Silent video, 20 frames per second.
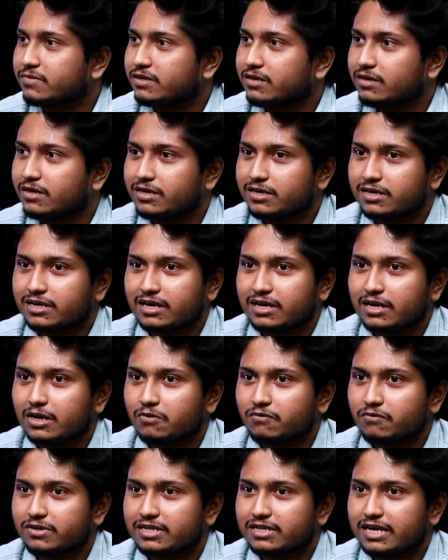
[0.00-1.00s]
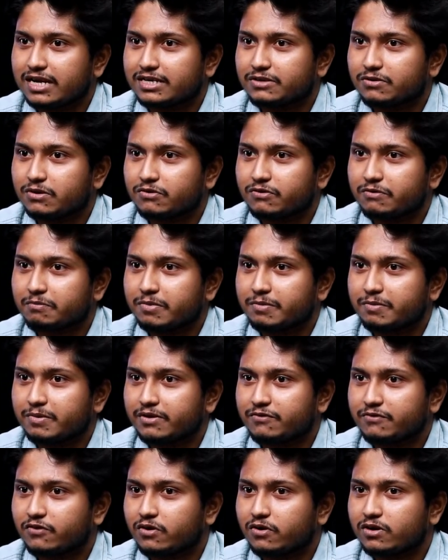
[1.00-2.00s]
And along with that, you have to
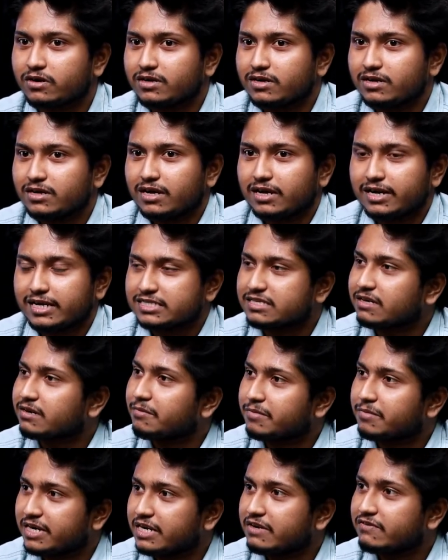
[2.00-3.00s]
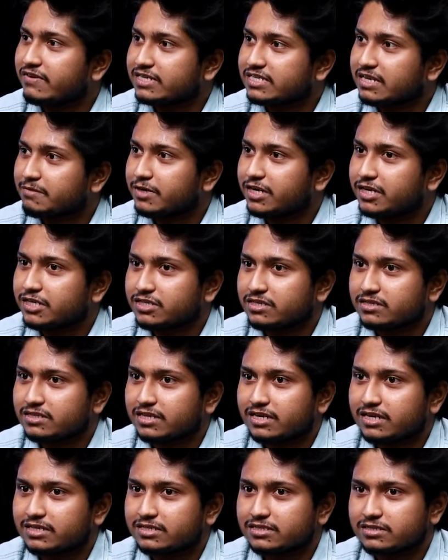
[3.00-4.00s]
prepare for an extra competitive examination
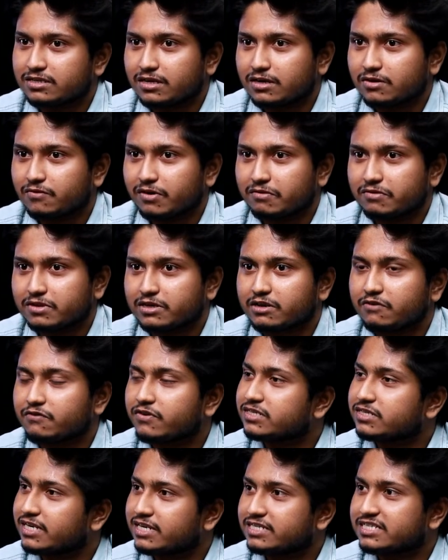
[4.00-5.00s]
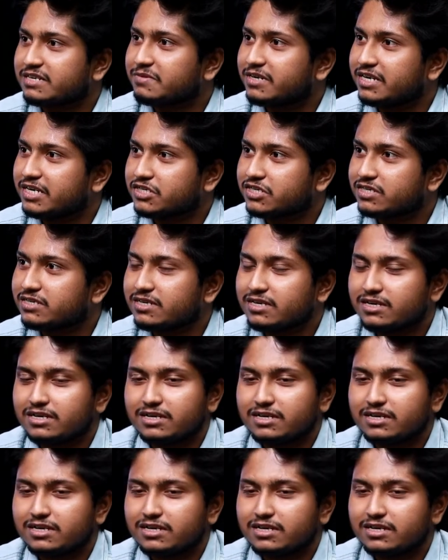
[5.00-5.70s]
that is one of the toughest examination.